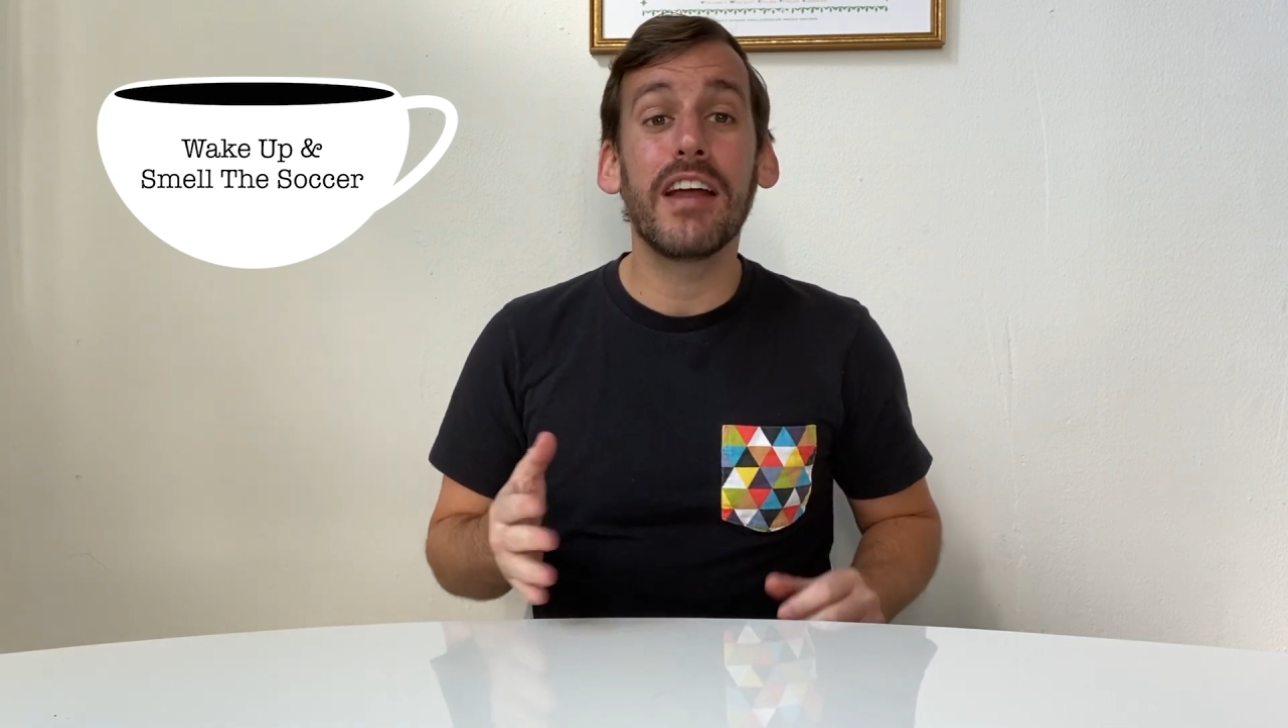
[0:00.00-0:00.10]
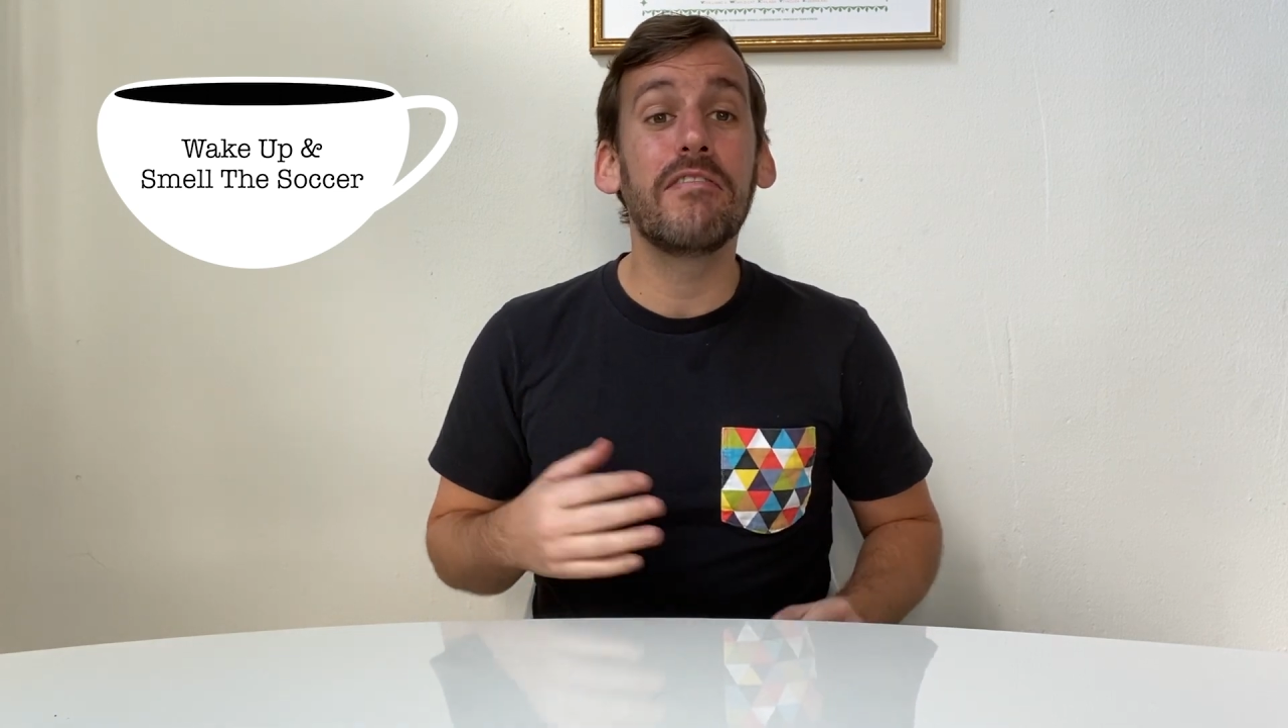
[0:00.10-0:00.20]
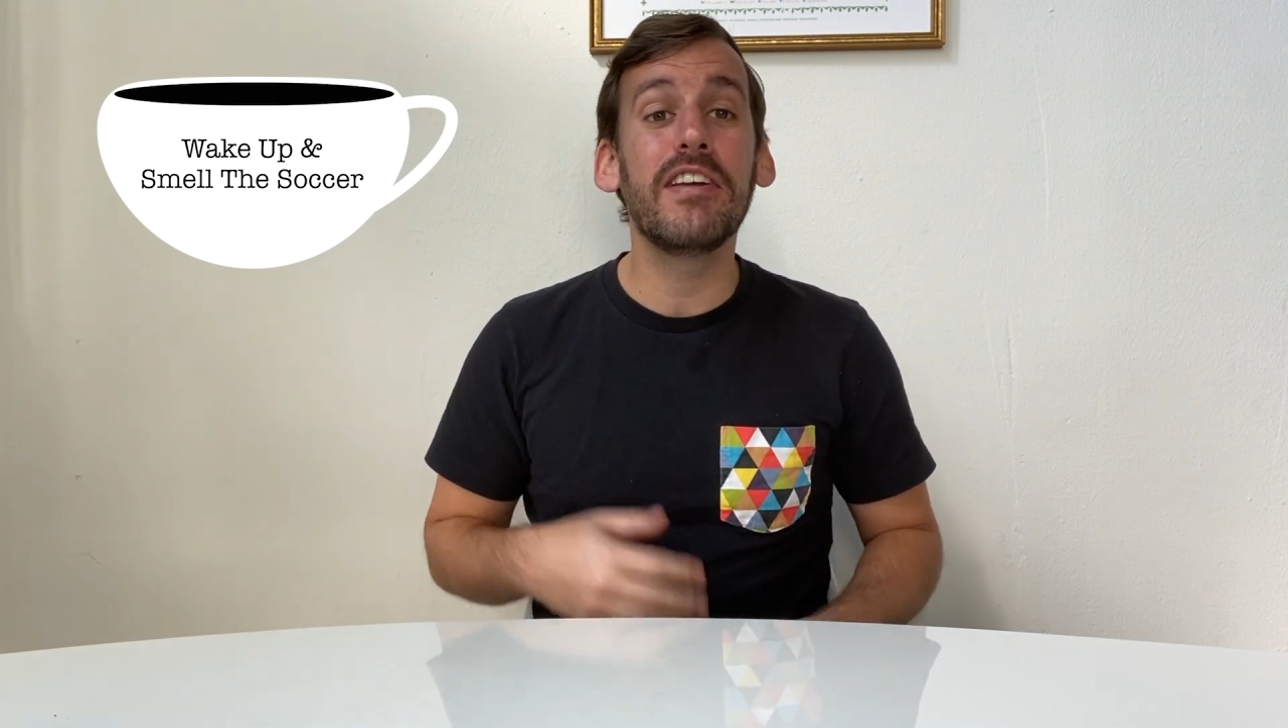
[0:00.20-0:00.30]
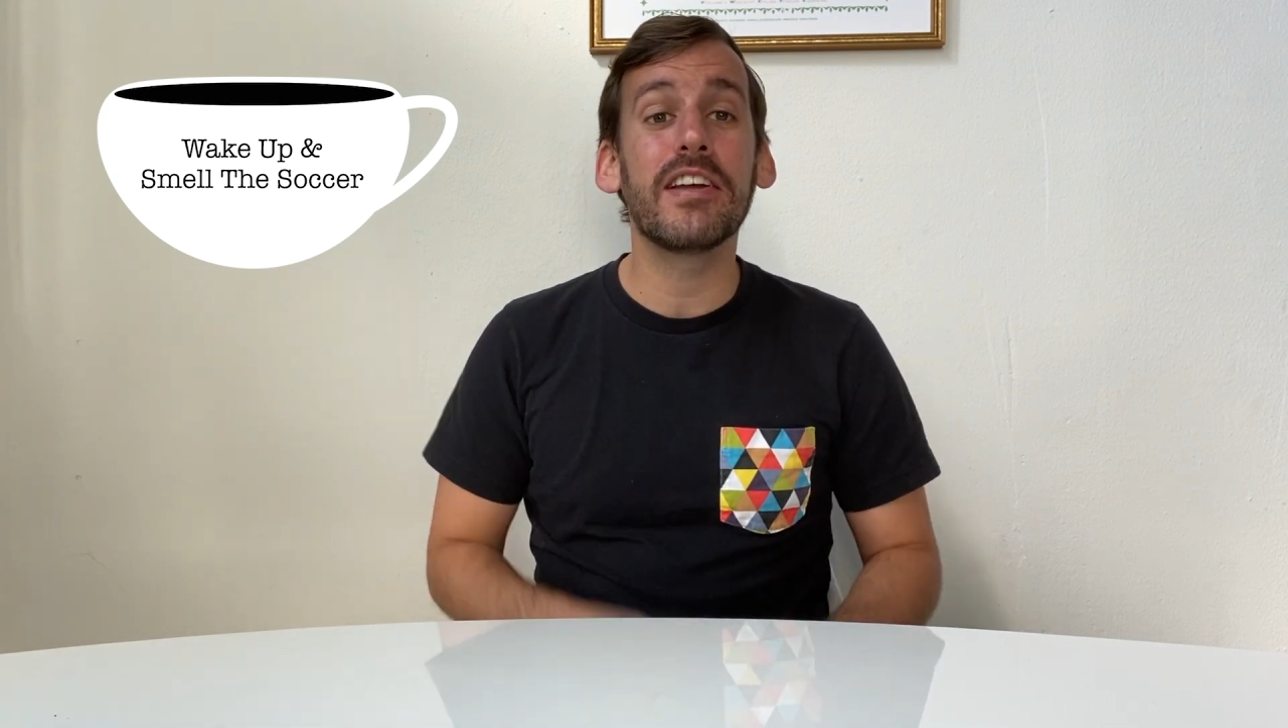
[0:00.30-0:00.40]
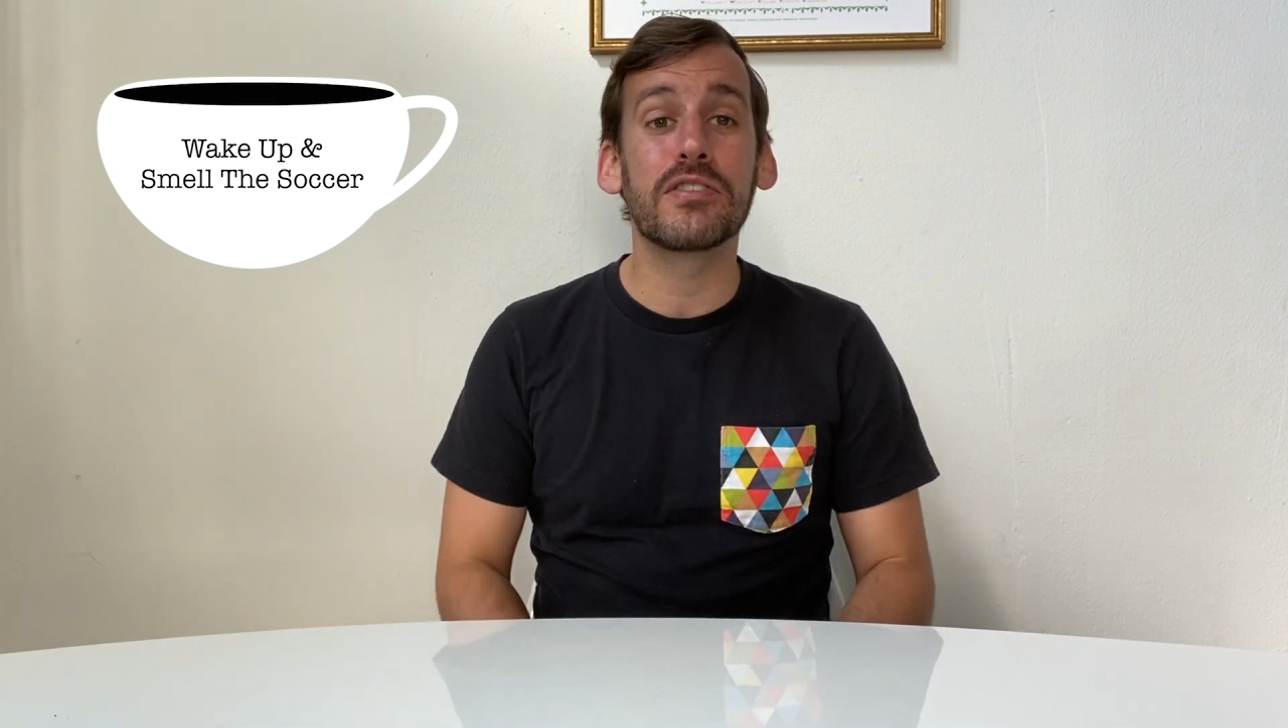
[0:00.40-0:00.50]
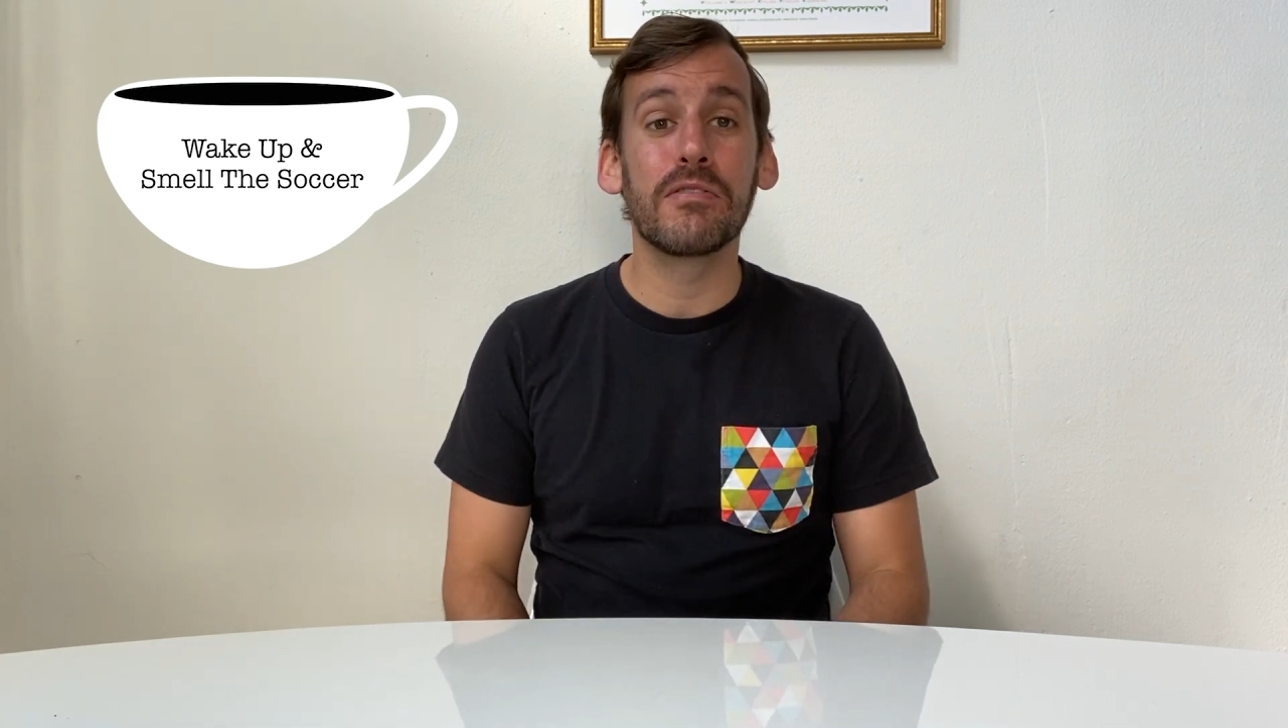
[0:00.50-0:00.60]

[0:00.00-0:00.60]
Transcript: and Fenix of